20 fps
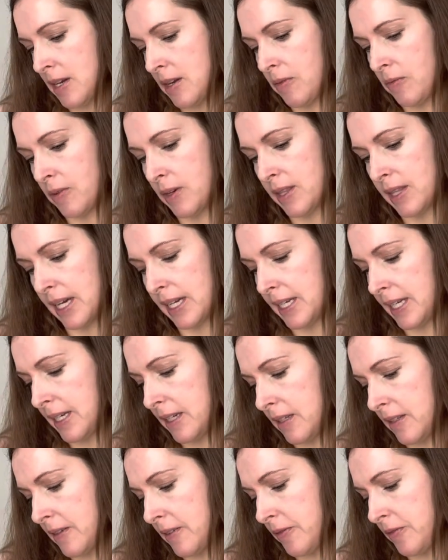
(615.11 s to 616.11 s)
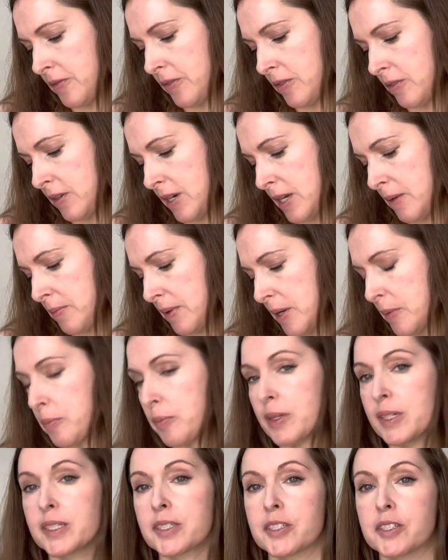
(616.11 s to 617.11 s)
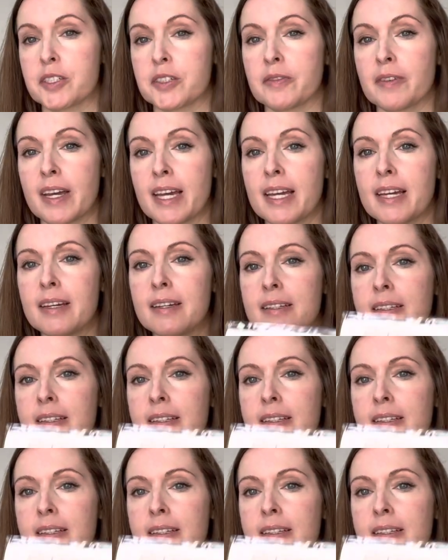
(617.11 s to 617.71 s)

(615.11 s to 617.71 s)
with a Needle and Thread by Brenda Gervais.